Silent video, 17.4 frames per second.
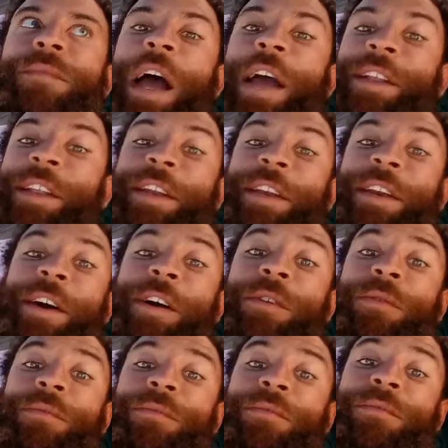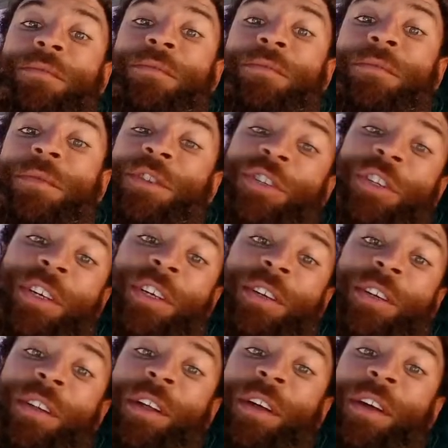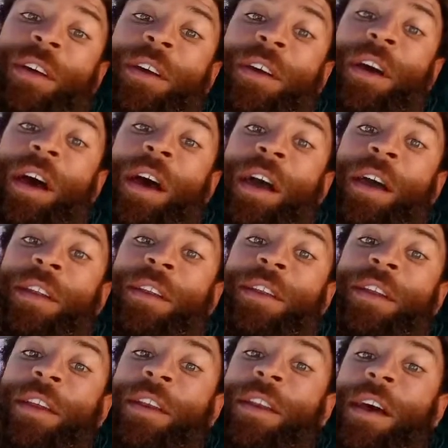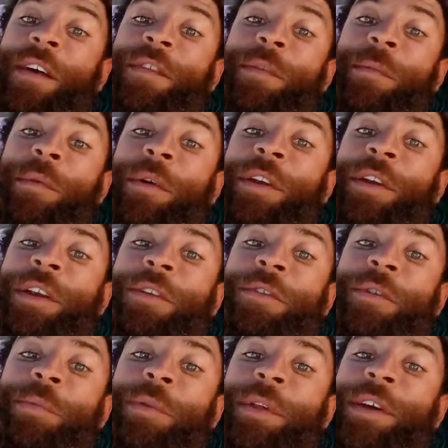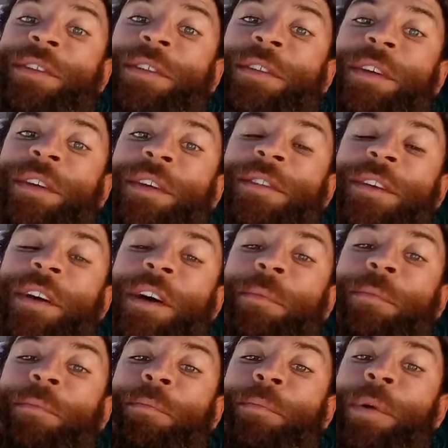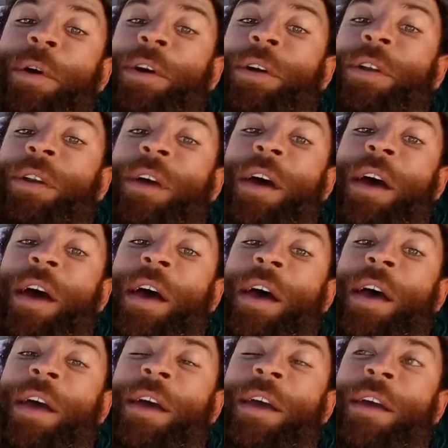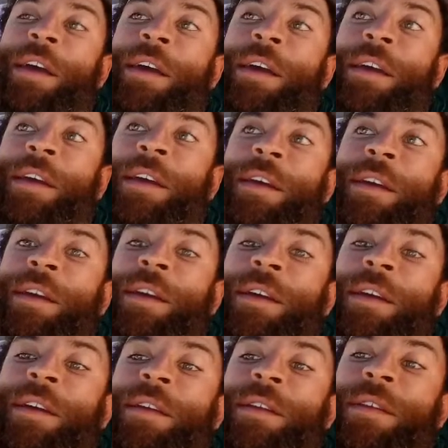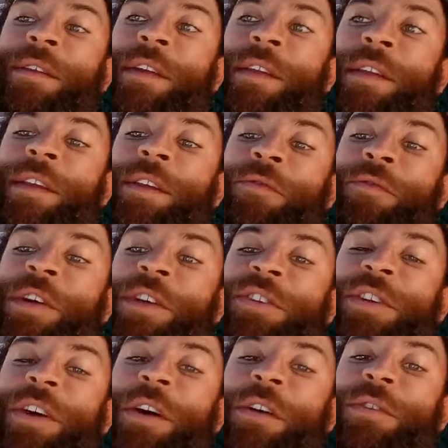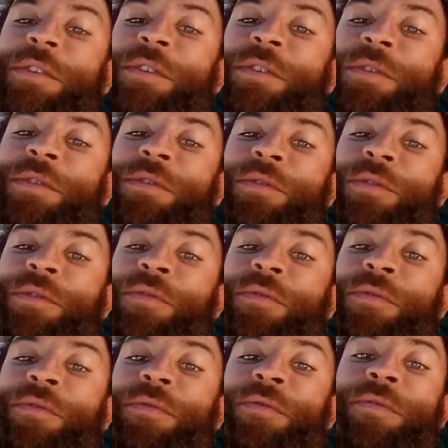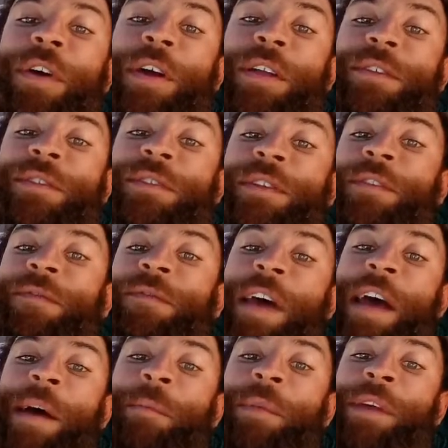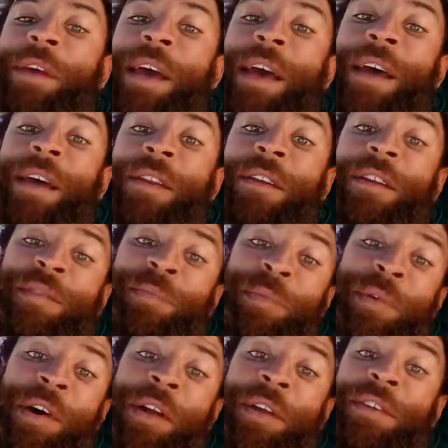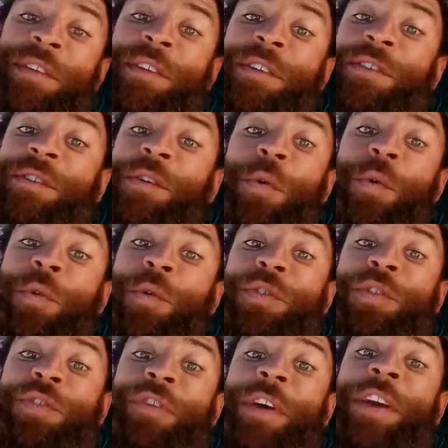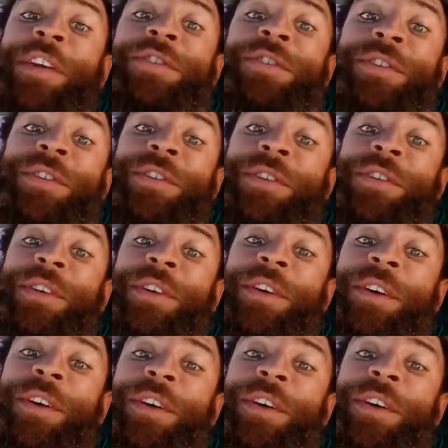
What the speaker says: I needed help. Legit. Like, I didn't have the money to replace the things that got burnt. I needed to reach out to friends and family and, let's be honest, total strangers